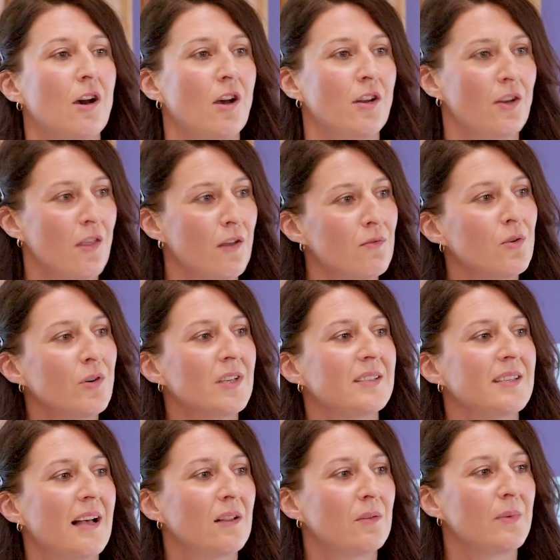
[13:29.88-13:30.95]
Another order
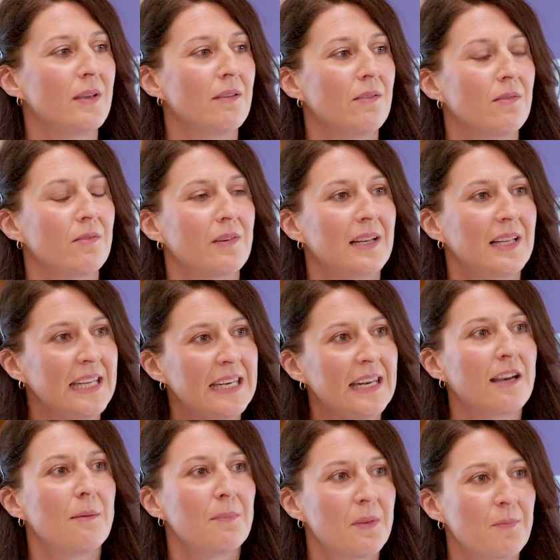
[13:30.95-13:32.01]
dealt with
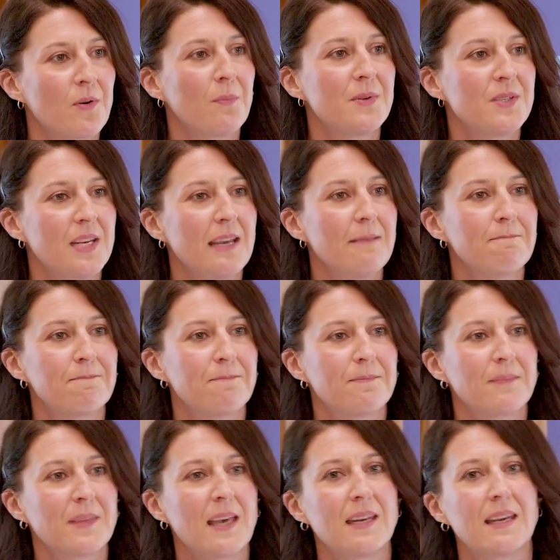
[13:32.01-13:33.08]
cleaning up the property,
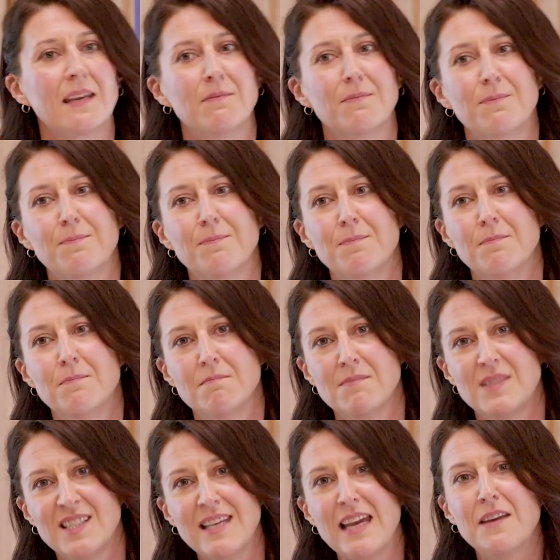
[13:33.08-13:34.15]
getting it
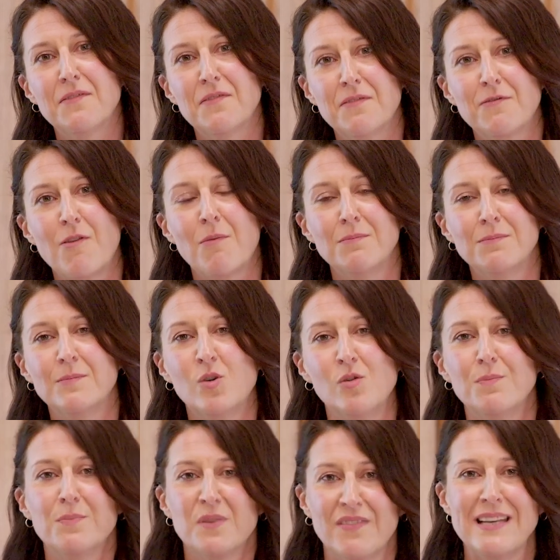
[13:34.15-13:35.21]
safe from
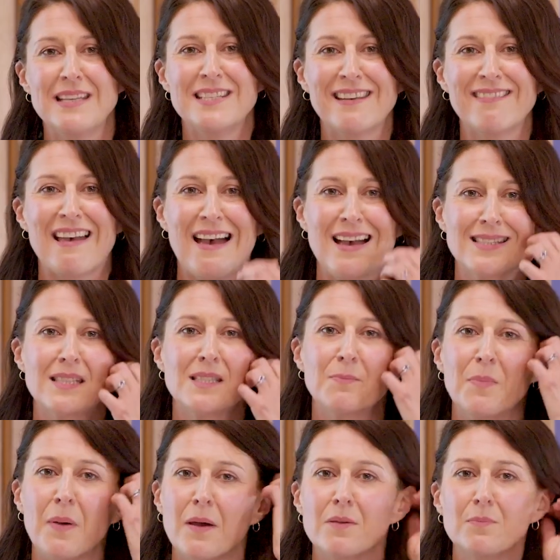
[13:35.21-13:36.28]
or preventing the hazards
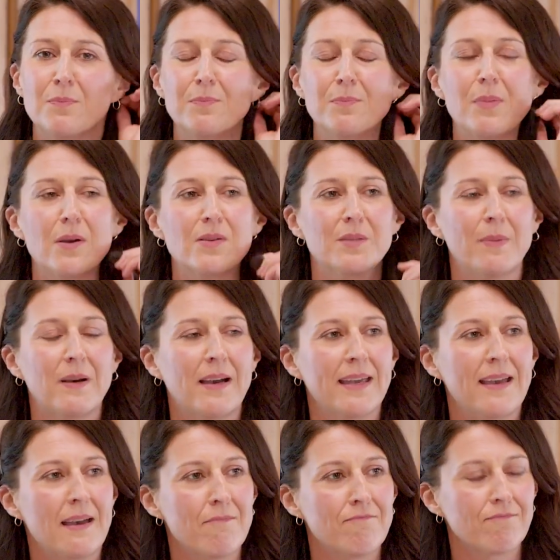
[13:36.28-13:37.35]
posed
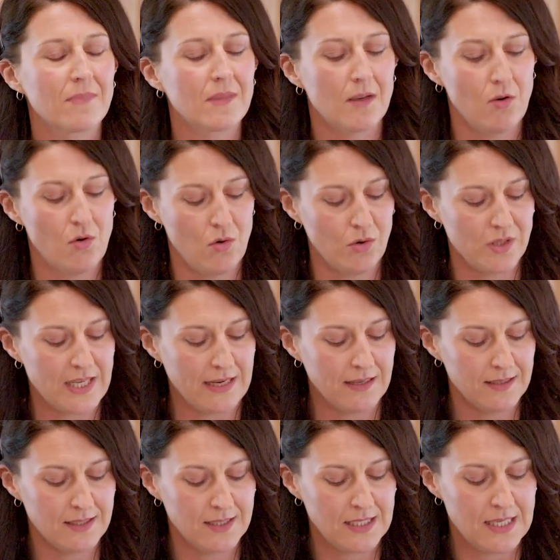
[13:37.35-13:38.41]
by hoarding.